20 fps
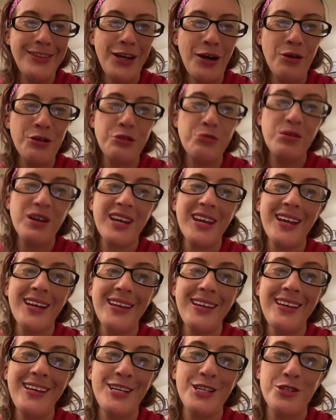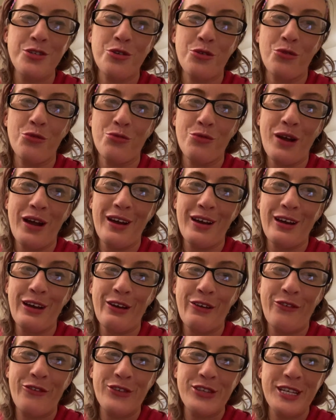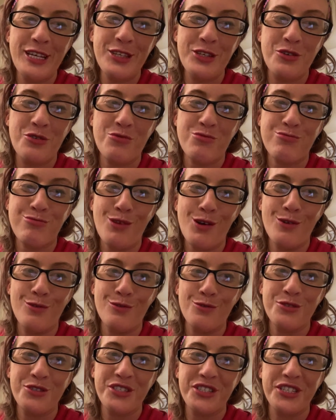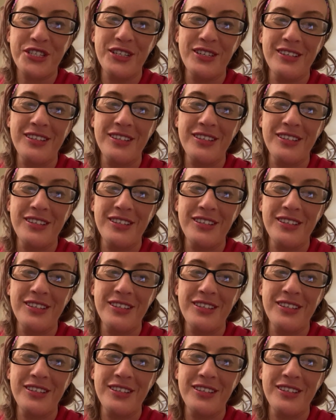No, you can't eat giraffes. That's gross.